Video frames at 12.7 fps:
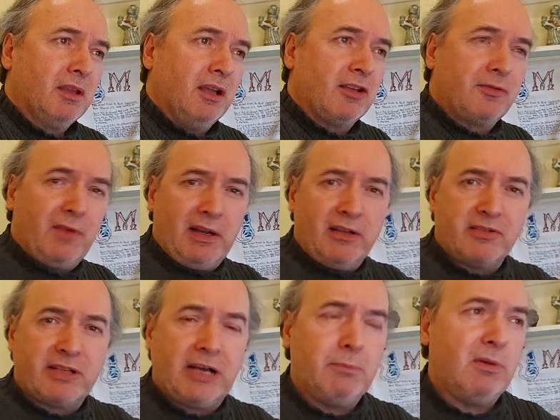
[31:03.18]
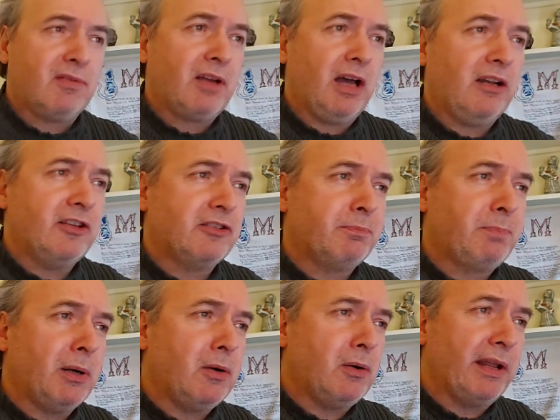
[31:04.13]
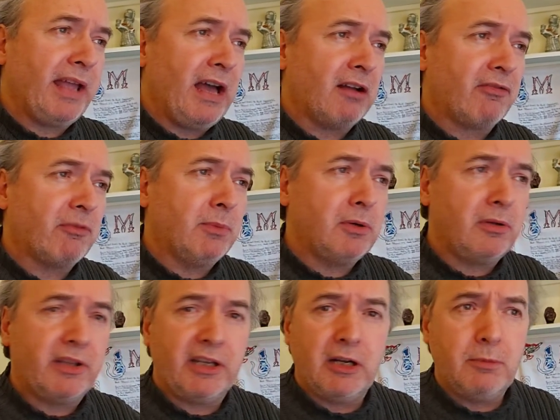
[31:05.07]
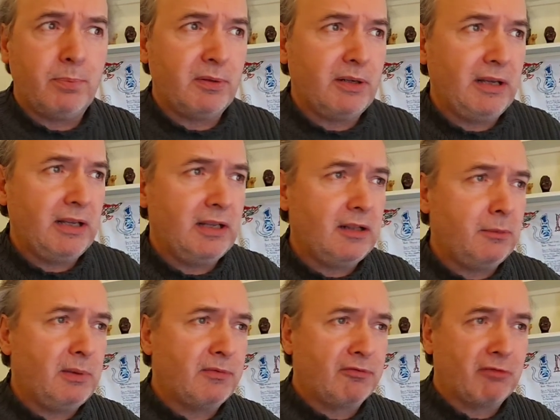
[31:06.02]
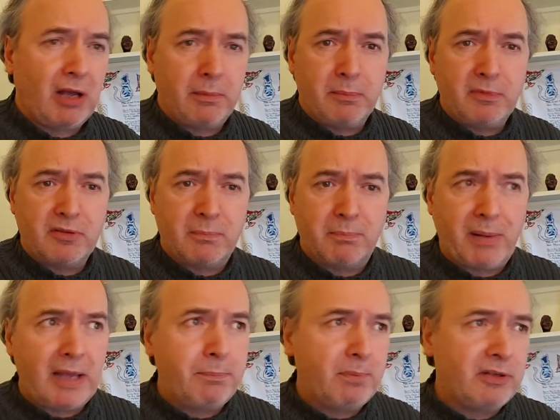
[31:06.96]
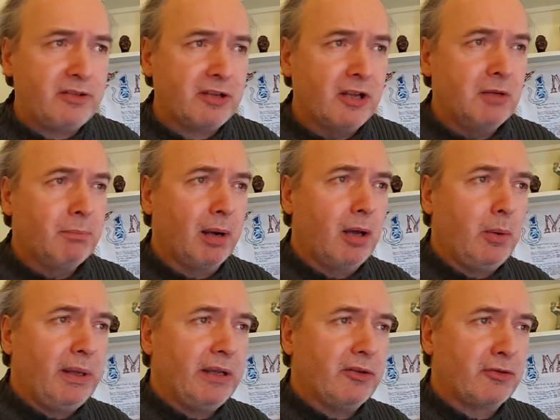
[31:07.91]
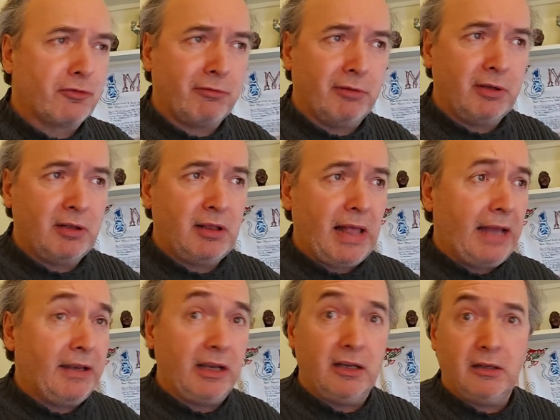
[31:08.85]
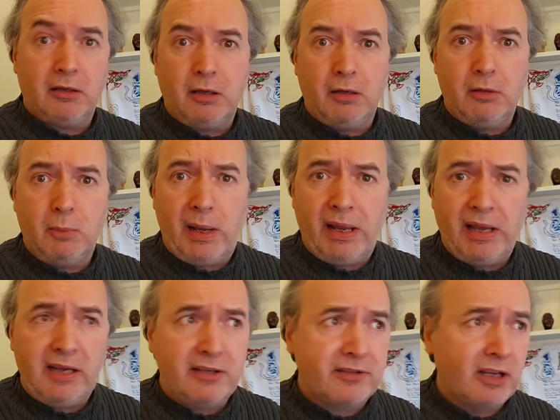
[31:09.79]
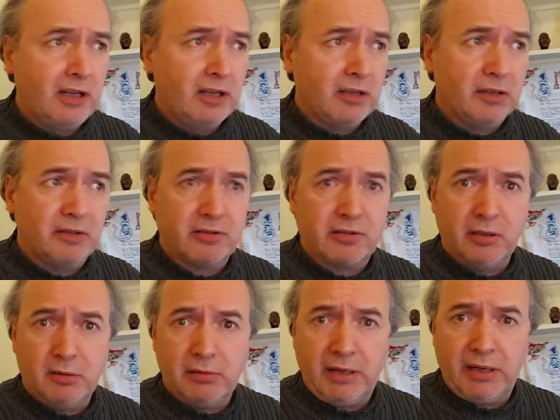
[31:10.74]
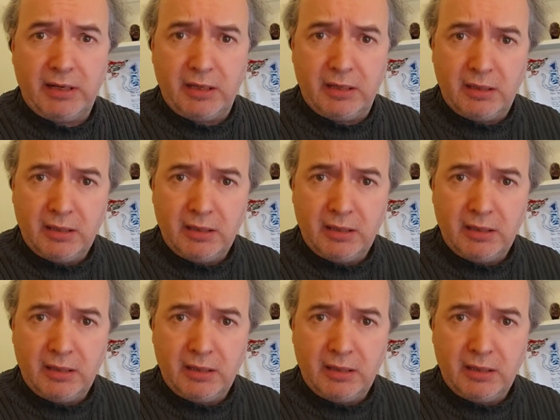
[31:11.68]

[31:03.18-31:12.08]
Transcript: As fellas come with colours bowling out from all the open hill, with drums and pipers blowing shrill and in no ways consoling.